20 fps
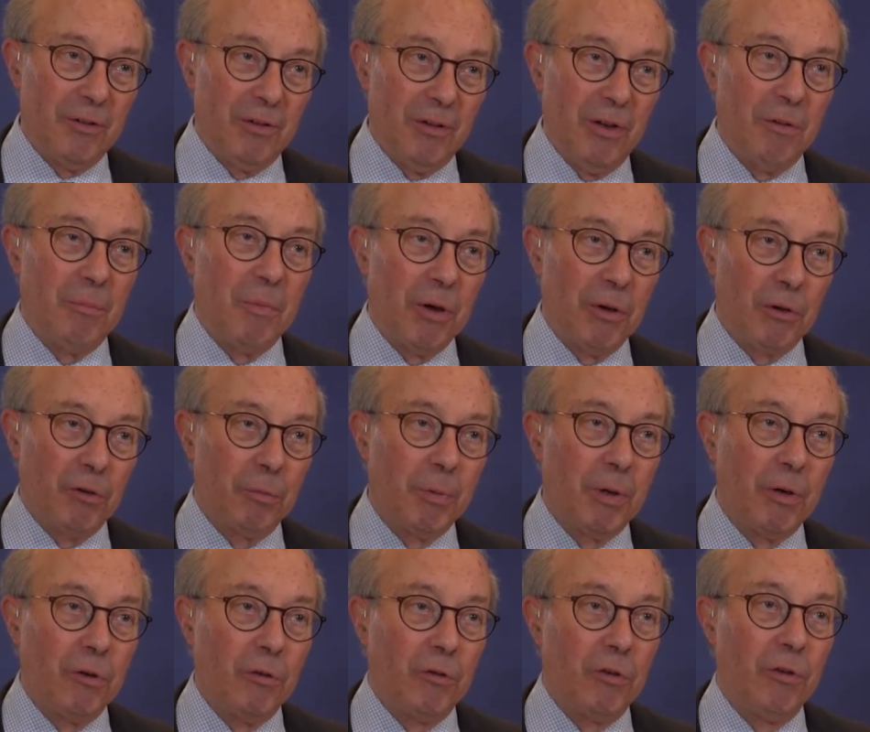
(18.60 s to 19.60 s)
In my
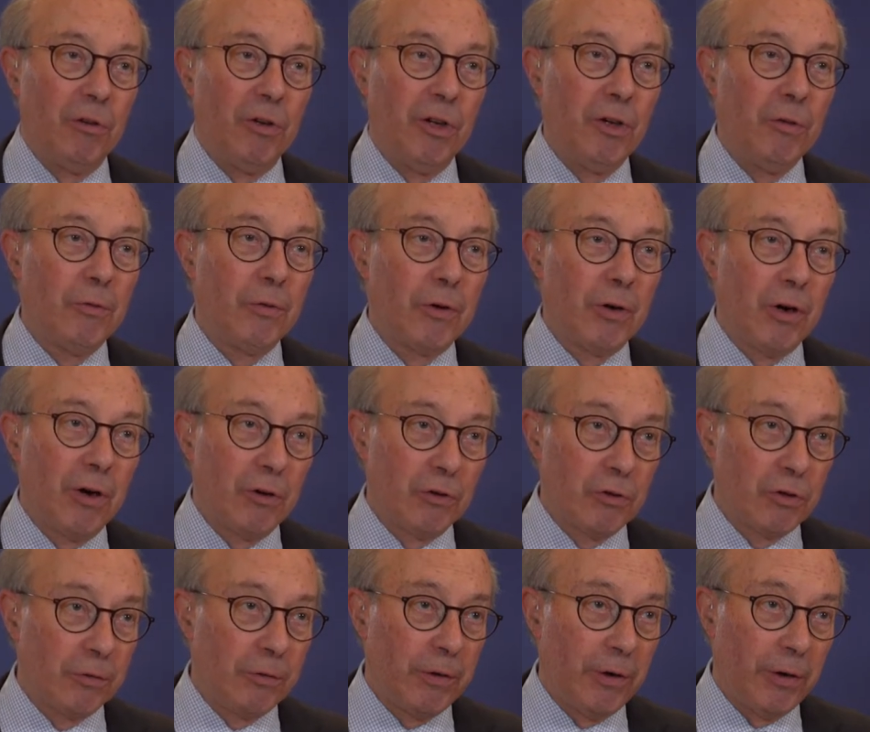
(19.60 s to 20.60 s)
experience, a lever
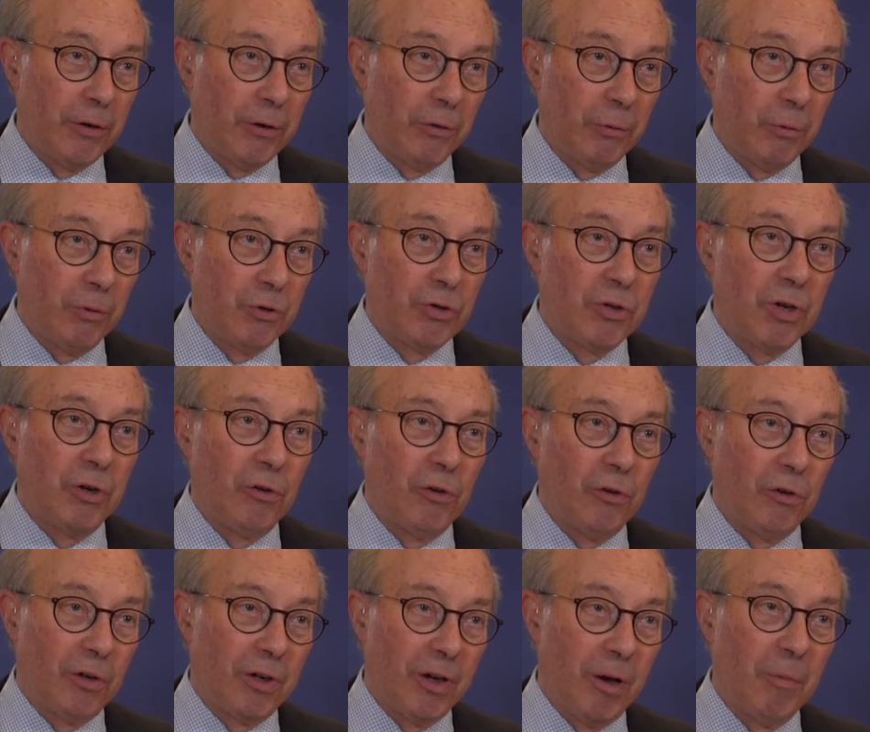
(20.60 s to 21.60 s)
arch file, which
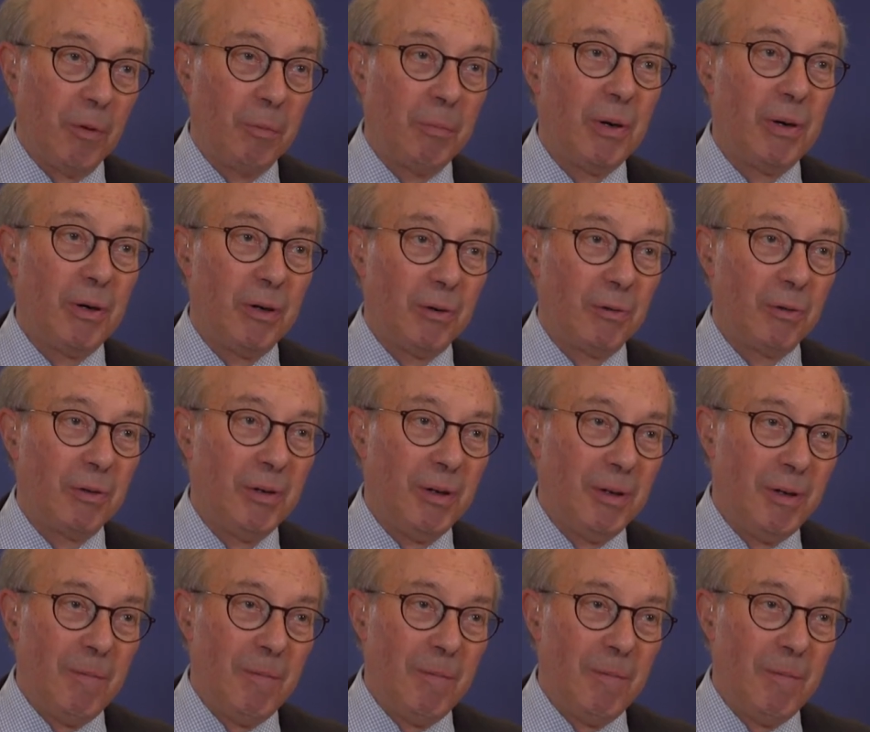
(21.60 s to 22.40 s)
tends to come apart,